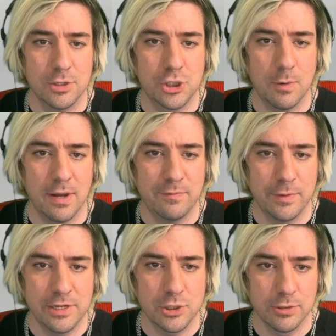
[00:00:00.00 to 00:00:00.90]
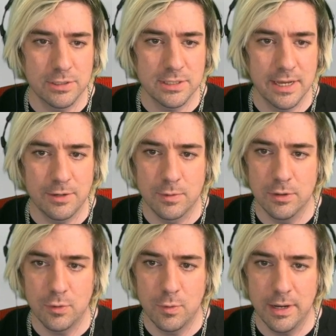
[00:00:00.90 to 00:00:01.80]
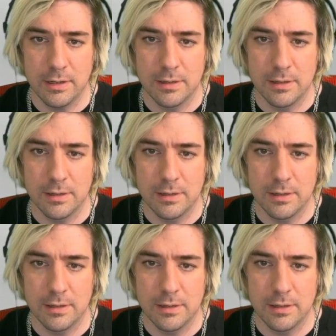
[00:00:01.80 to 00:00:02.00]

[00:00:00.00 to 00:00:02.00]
show off what each looks like real quick.